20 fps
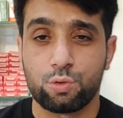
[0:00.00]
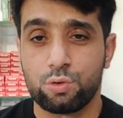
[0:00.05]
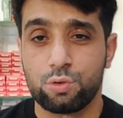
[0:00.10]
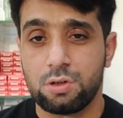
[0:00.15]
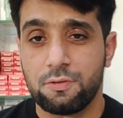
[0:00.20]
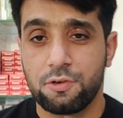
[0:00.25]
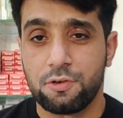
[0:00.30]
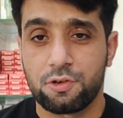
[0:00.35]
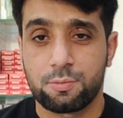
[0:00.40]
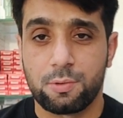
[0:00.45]
through
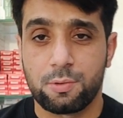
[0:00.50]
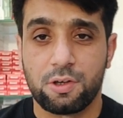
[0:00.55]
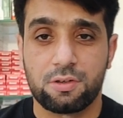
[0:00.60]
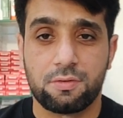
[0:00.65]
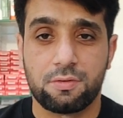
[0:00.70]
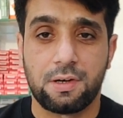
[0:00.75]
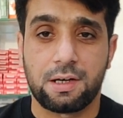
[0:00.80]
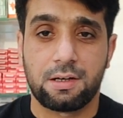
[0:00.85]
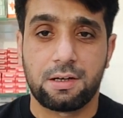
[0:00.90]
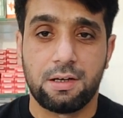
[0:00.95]
the first
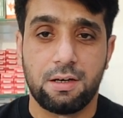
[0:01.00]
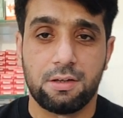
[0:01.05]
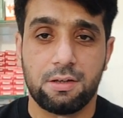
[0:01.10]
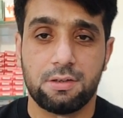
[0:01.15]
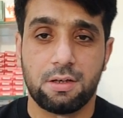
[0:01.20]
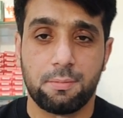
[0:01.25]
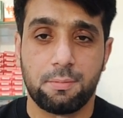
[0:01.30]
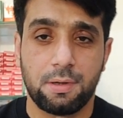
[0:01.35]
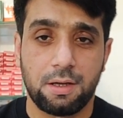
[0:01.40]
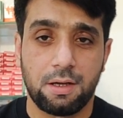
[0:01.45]
pass effect and
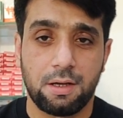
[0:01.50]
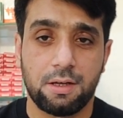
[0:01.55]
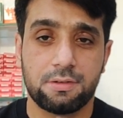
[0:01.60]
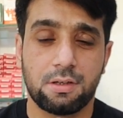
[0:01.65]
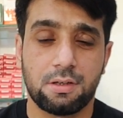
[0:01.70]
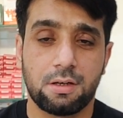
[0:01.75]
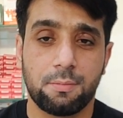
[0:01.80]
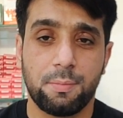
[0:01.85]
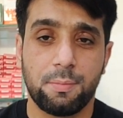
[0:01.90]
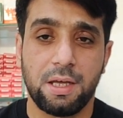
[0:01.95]
other
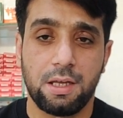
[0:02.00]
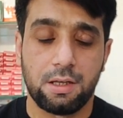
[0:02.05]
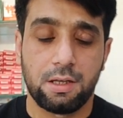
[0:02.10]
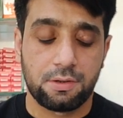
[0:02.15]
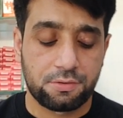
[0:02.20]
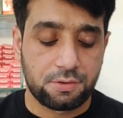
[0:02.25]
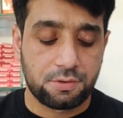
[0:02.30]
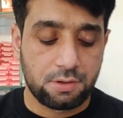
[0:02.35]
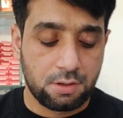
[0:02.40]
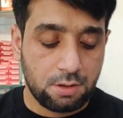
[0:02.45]

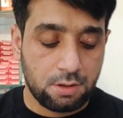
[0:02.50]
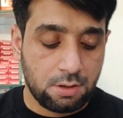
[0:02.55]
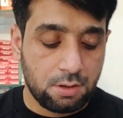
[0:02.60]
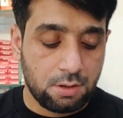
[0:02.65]
barriers.